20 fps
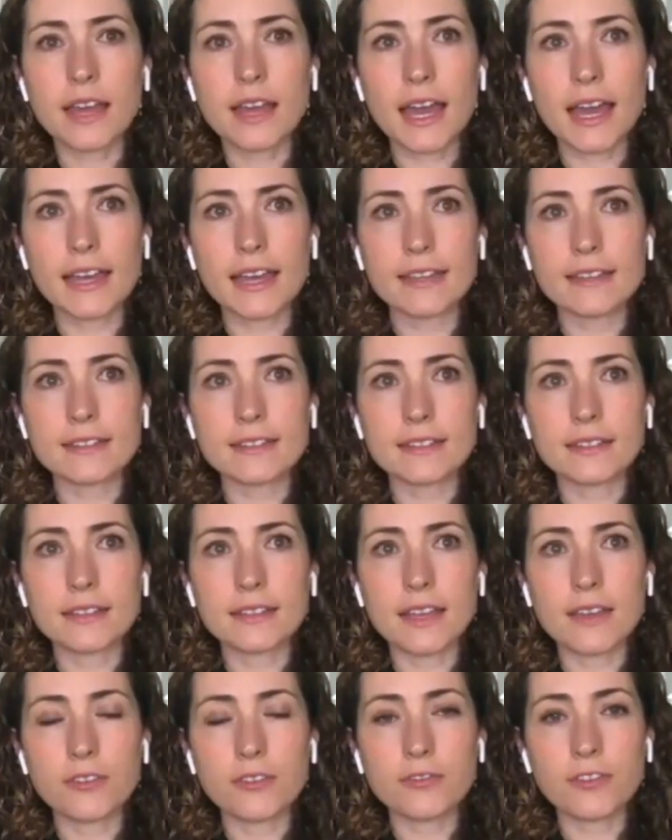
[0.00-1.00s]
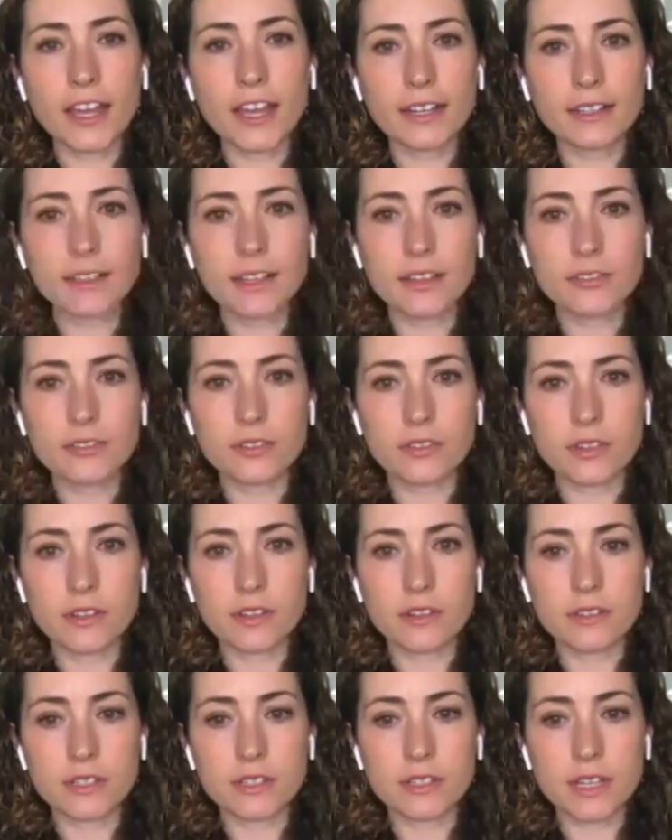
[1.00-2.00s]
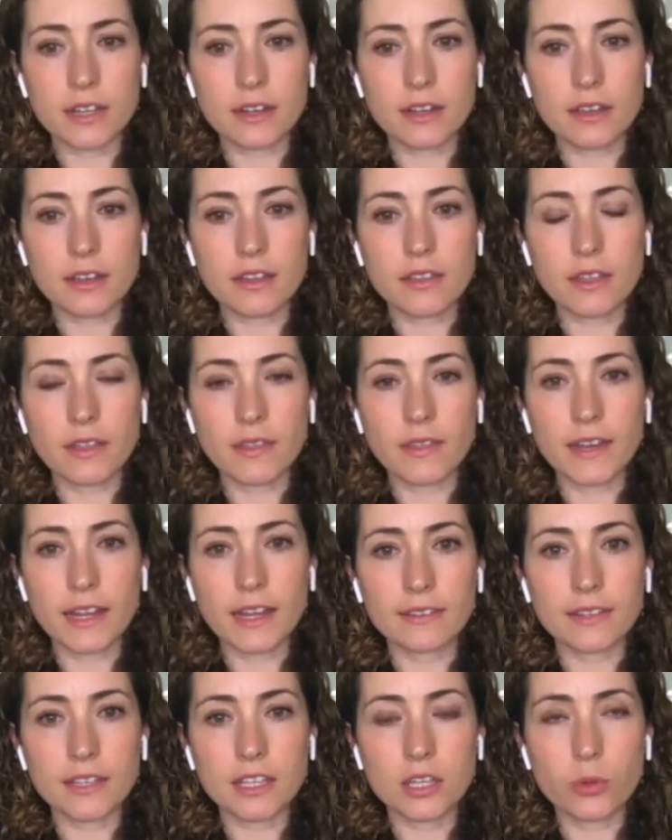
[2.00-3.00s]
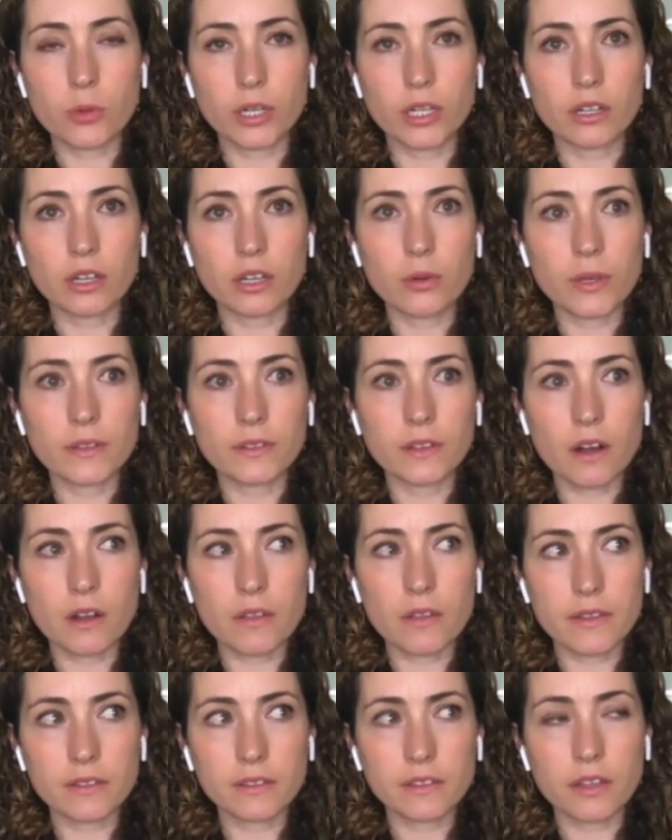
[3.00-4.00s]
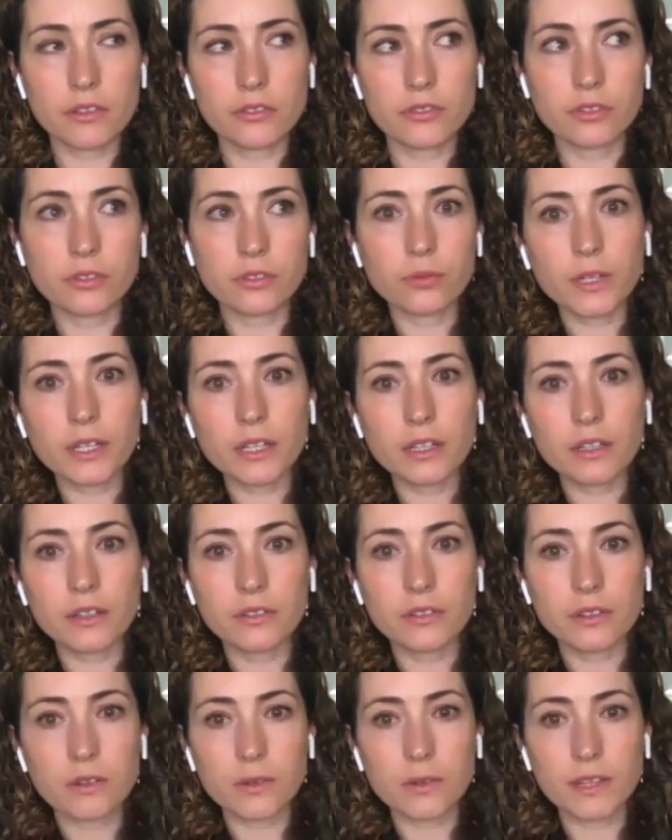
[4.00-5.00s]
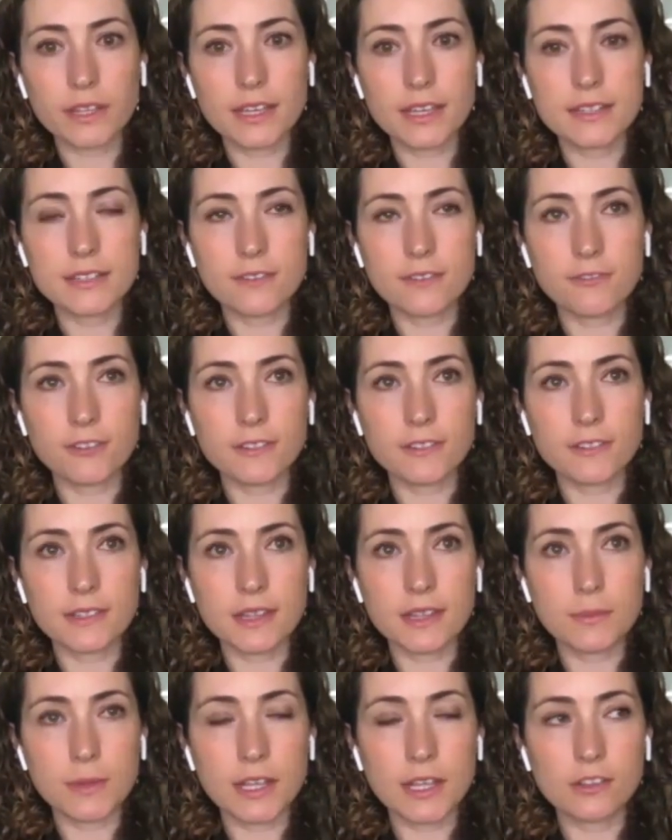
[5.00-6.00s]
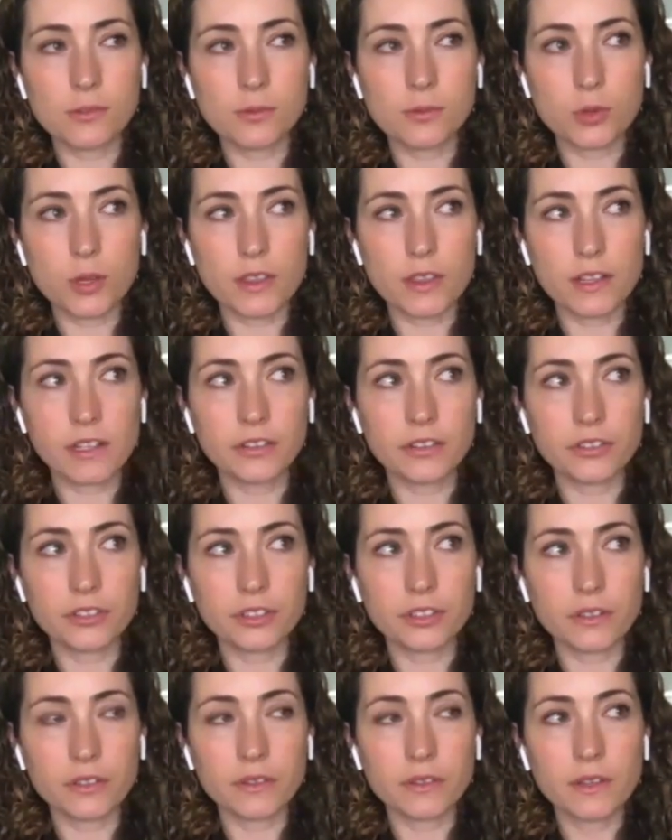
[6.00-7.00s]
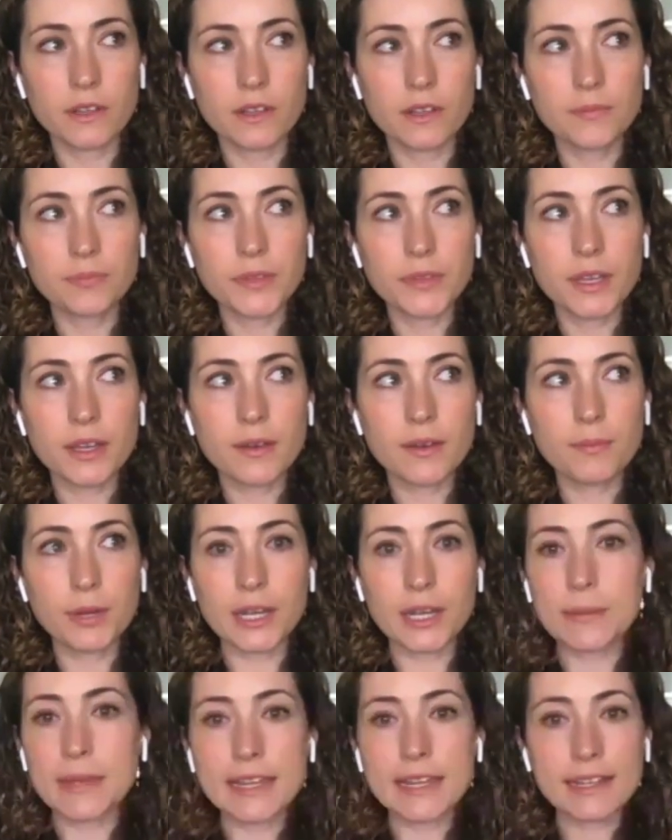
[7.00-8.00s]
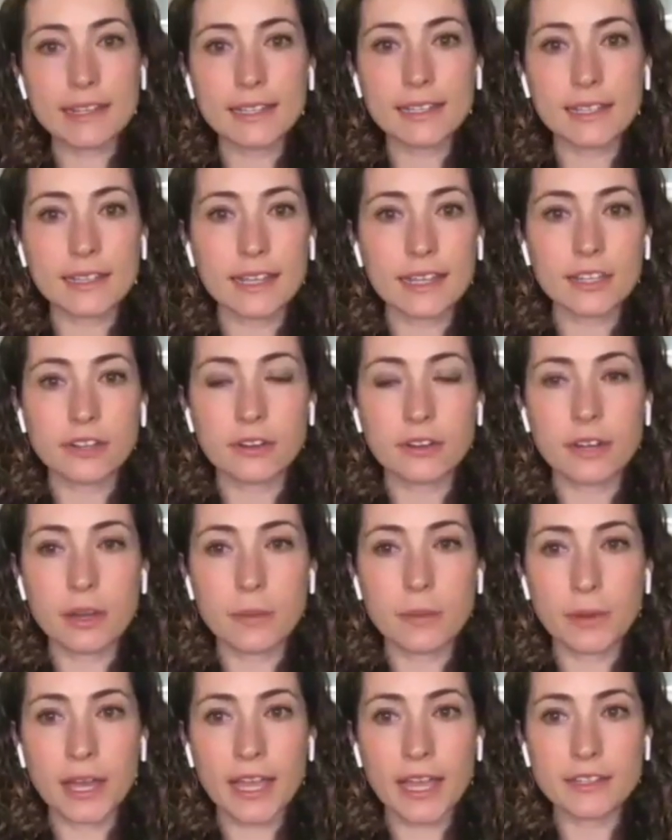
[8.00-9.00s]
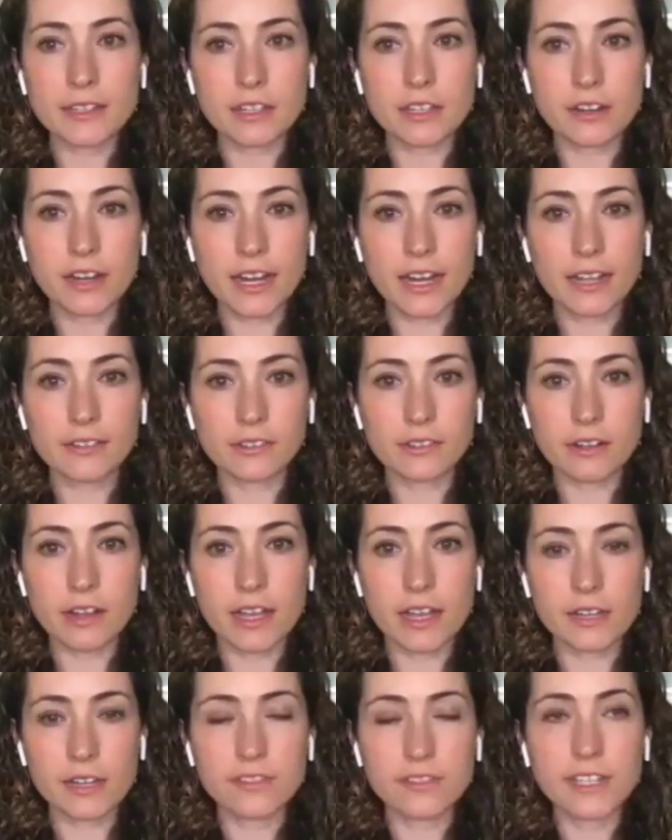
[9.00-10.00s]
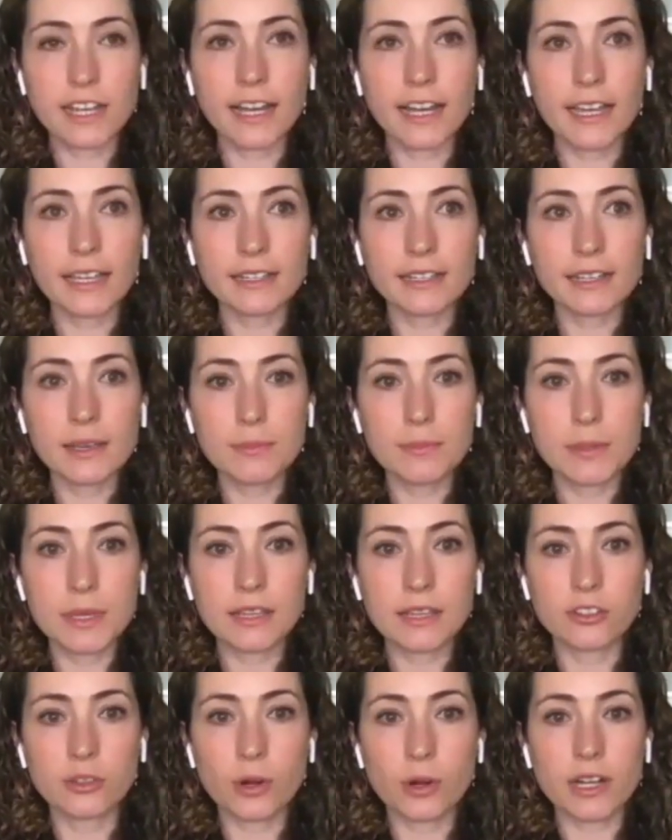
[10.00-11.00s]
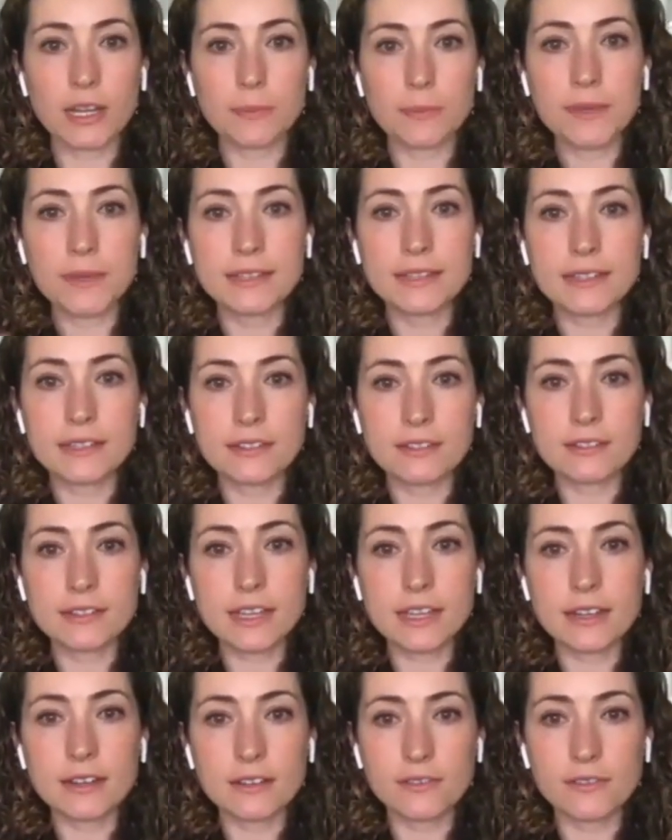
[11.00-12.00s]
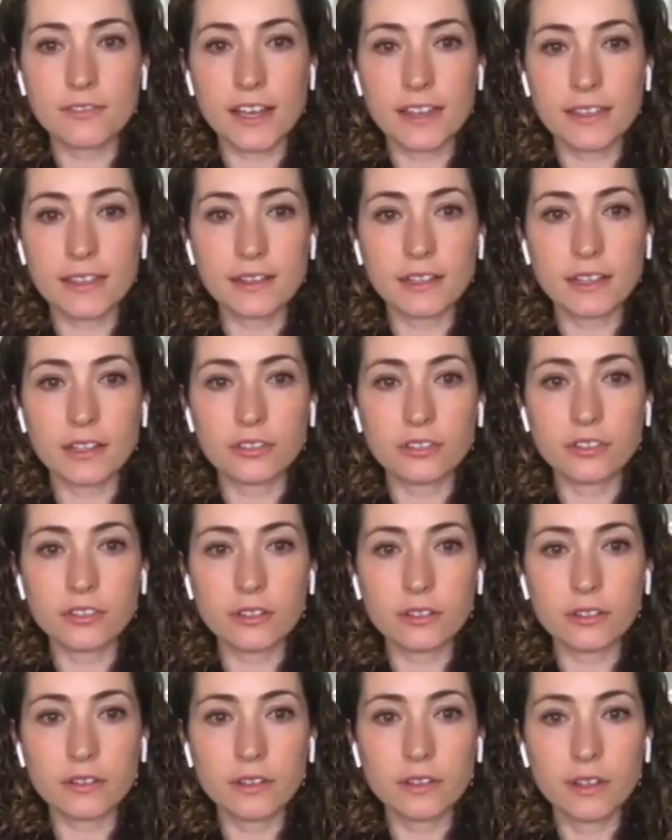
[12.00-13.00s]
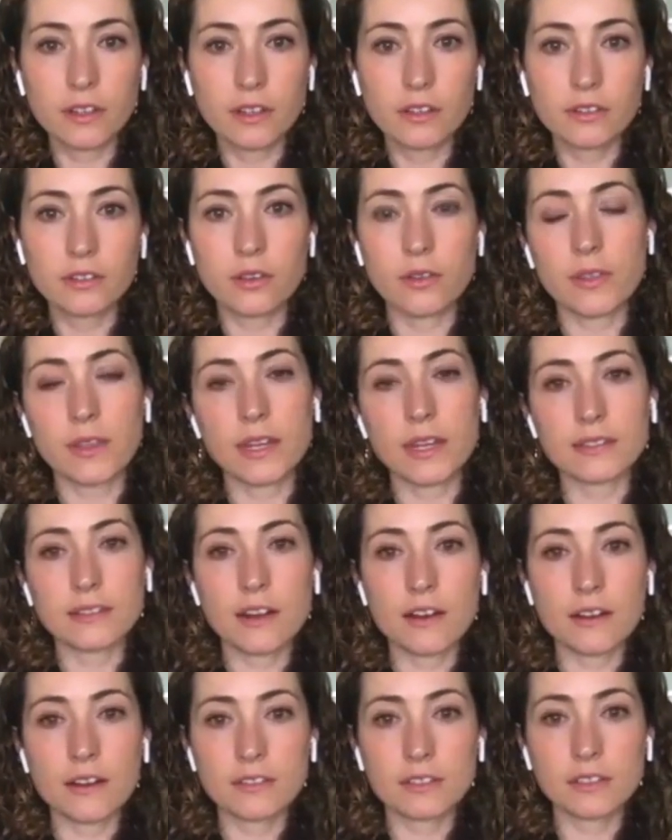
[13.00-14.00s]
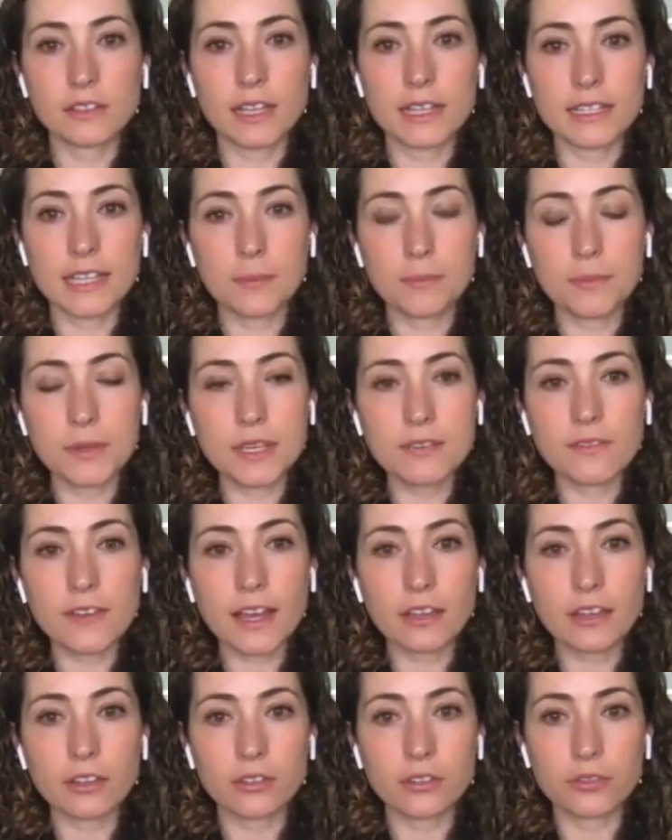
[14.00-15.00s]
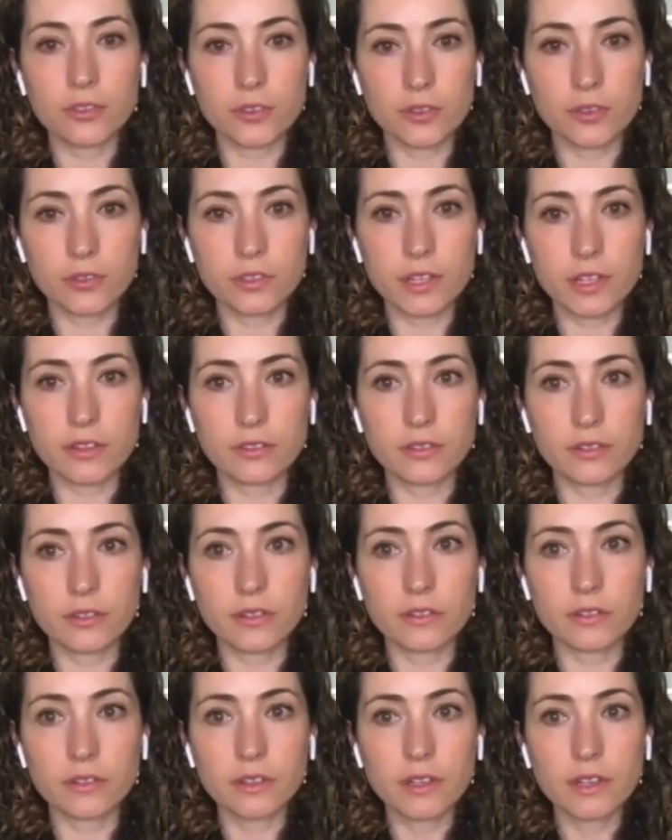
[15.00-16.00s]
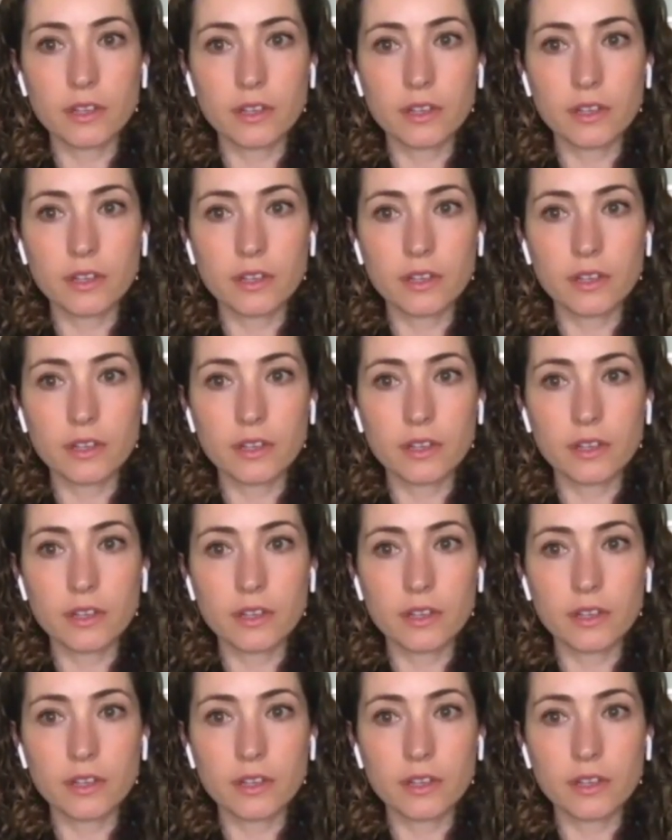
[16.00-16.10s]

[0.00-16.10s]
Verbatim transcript: And if you find clusters in your data, then the thing you want to know is are these clusters real? Is there really a difference in the means between the clusters? But immediately, like you're in a bind and your hands are kind of tied because you already peeked at your data to find the clusters. So mm-hmm. then it's hard to like get p values for those clusters.